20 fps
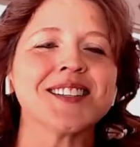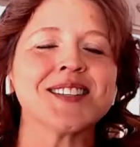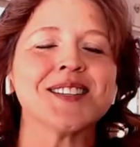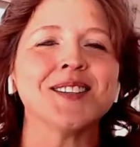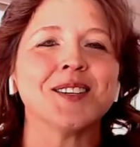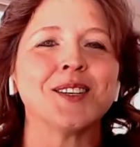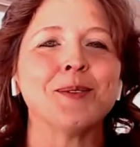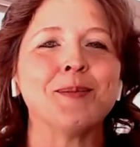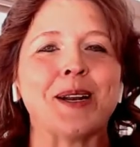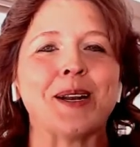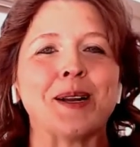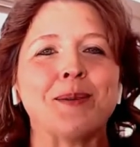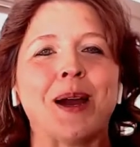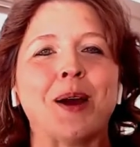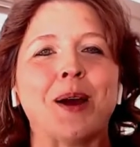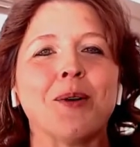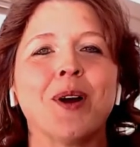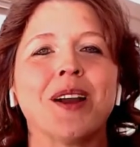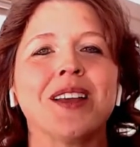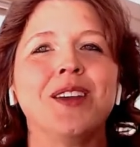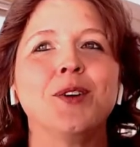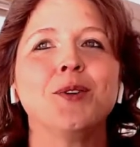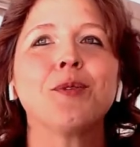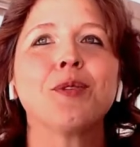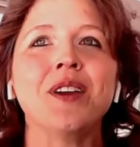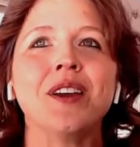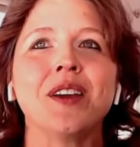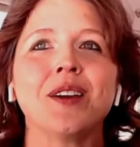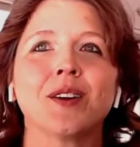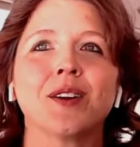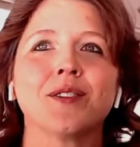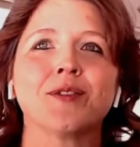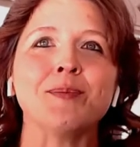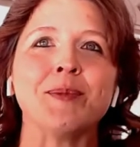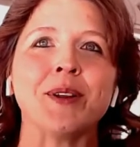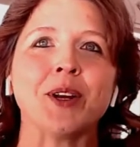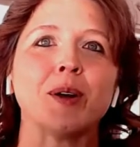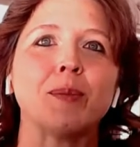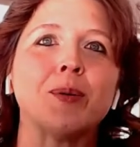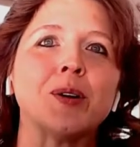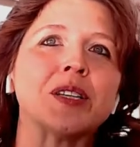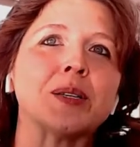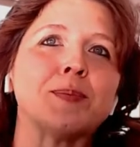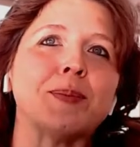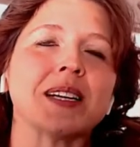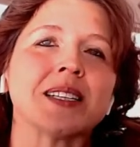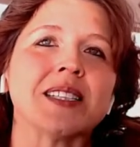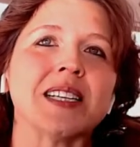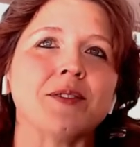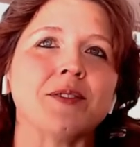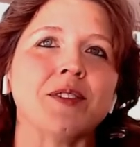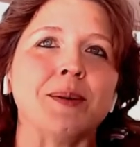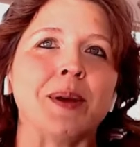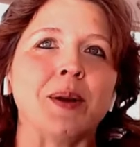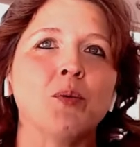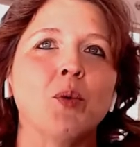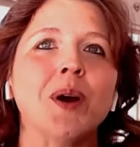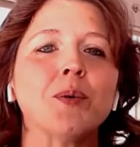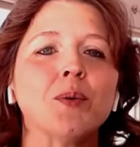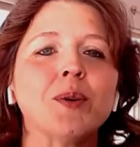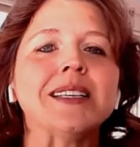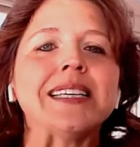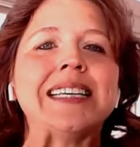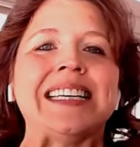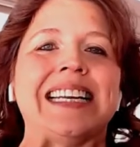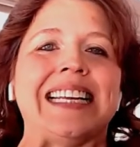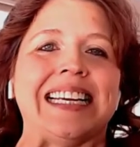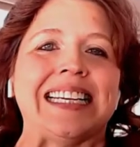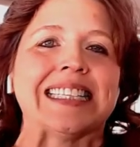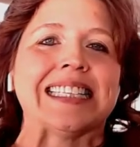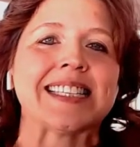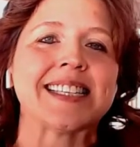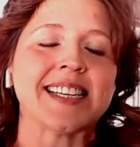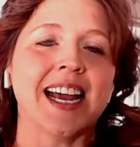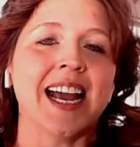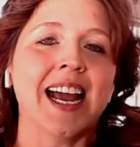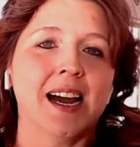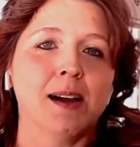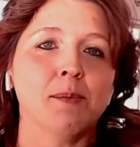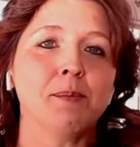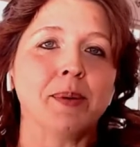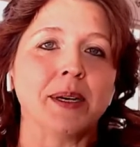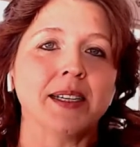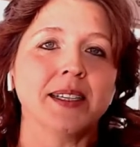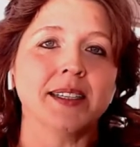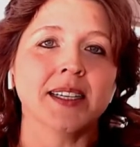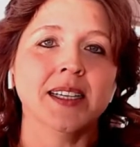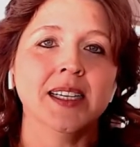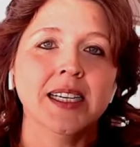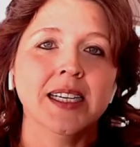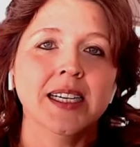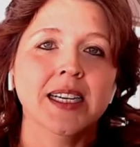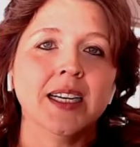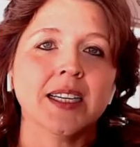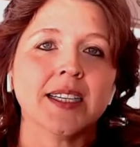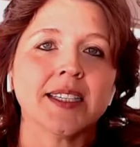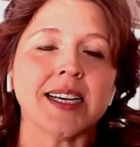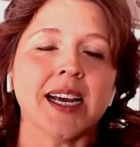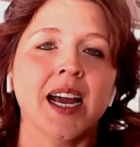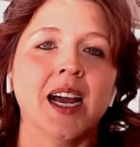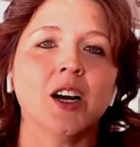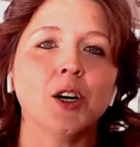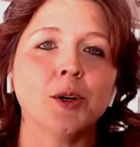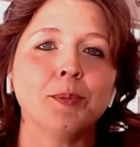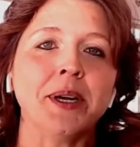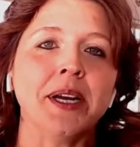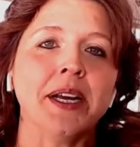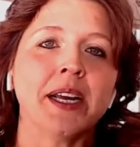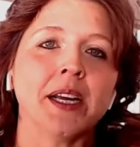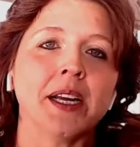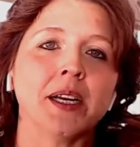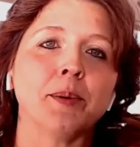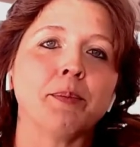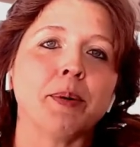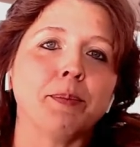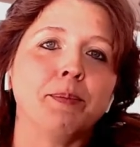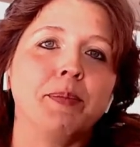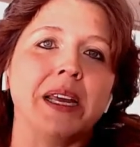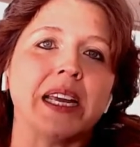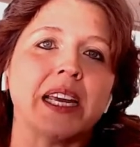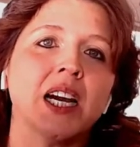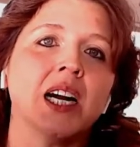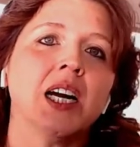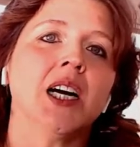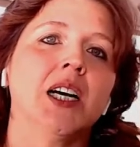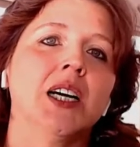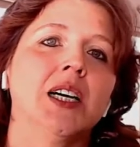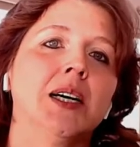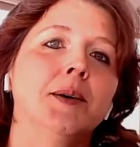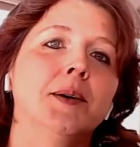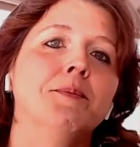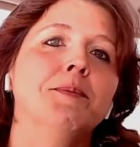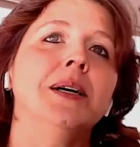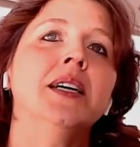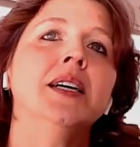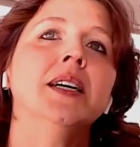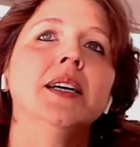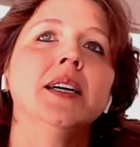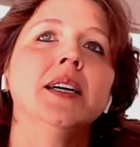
us a little bit about what you think, or from your perspective. I mean, what really needs to happen to help hemp become